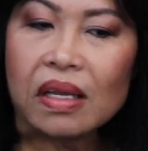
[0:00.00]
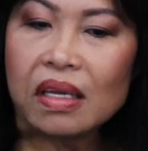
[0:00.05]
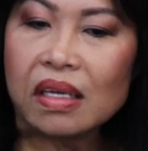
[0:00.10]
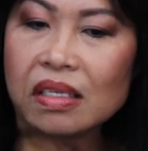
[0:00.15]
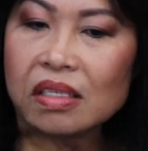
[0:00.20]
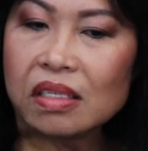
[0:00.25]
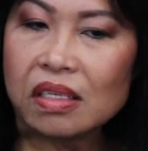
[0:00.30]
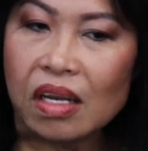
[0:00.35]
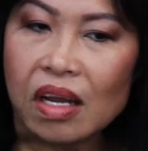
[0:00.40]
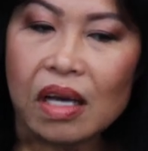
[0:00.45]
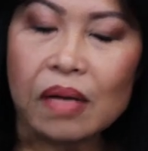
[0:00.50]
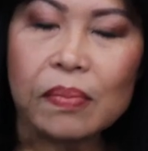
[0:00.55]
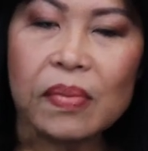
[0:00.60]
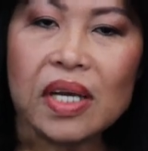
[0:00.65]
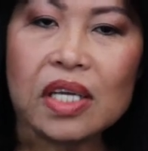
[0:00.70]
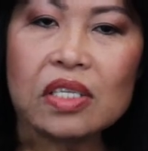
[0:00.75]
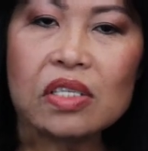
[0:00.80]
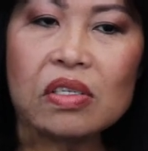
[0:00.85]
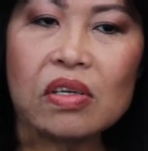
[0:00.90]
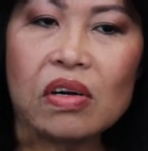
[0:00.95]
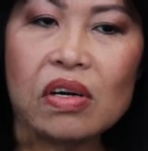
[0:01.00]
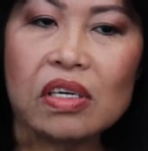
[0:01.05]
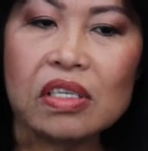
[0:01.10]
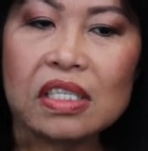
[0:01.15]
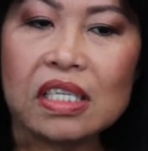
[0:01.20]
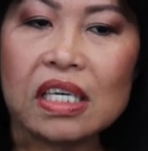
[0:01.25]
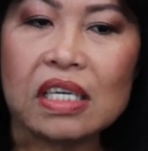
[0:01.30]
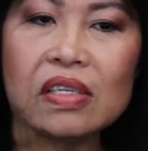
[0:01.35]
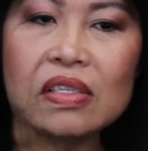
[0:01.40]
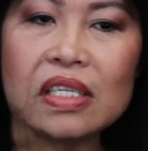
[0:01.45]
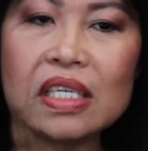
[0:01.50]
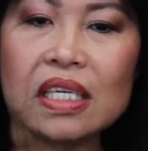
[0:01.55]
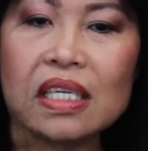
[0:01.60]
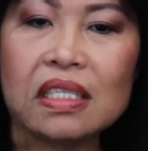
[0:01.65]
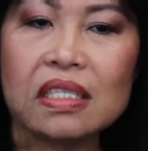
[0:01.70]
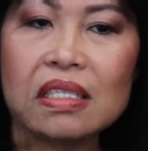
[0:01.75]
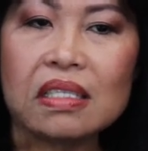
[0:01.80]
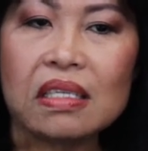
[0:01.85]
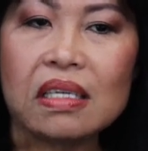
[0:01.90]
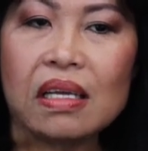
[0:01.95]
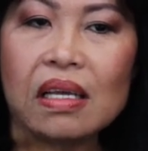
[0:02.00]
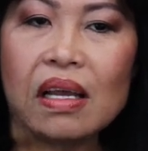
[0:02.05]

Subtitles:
It's not my scar tellings.